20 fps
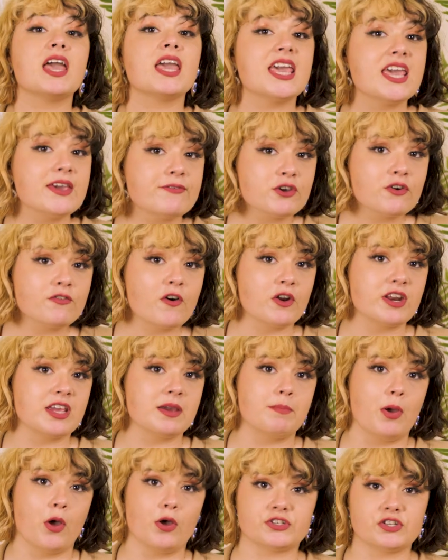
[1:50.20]
If you're voting
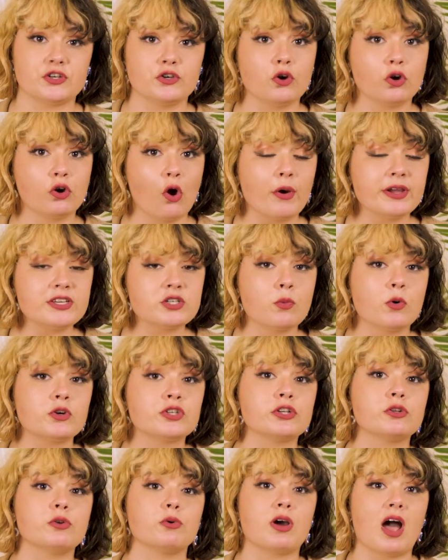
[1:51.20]
in person, you're going to
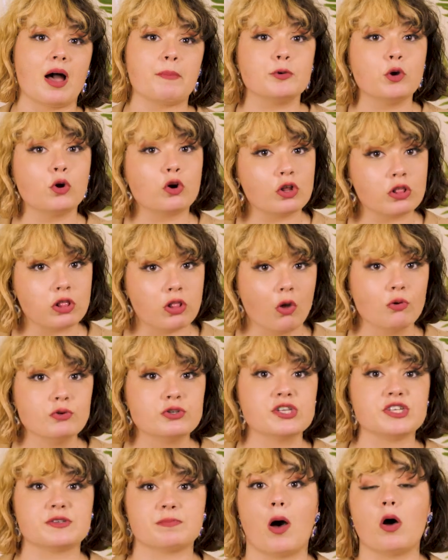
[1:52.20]
want to look up your
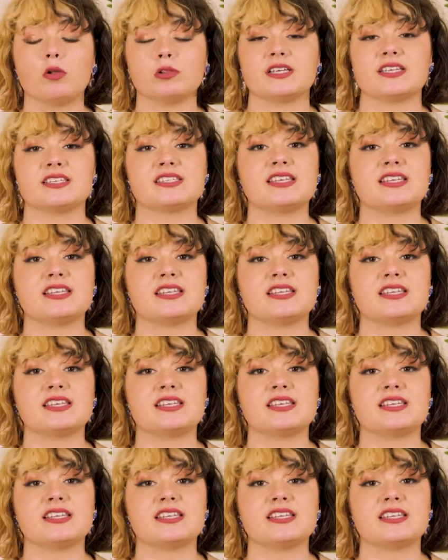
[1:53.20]
closest polling